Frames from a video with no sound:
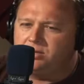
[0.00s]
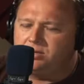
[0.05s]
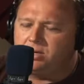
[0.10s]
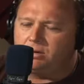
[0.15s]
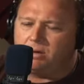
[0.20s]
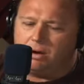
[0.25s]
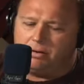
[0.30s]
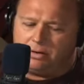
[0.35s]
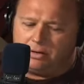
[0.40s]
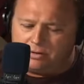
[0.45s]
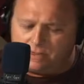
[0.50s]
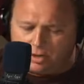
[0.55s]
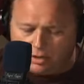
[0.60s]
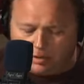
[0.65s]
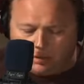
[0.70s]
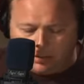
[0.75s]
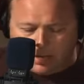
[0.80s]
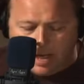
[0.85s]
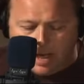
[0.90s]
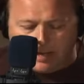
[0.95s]
is their own
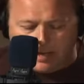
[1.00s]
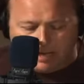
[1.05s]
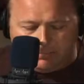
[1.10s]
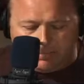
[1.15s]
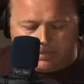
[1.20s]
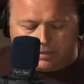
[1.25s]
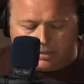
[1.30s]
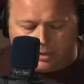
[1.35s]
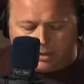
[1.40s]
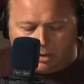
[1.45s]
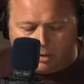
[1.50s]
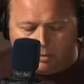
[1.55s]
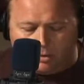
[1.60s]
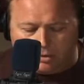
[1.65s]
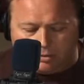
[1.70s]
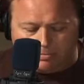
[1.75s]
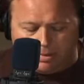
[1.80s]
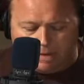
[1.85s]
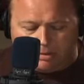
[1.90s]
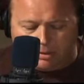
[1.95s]
internal documents that they don't
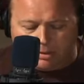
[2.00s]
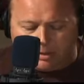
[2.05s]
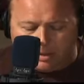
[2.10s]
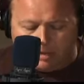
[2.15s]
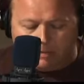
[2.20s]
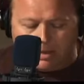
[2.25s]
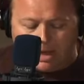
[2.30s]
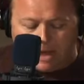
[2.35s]
want right. the public to know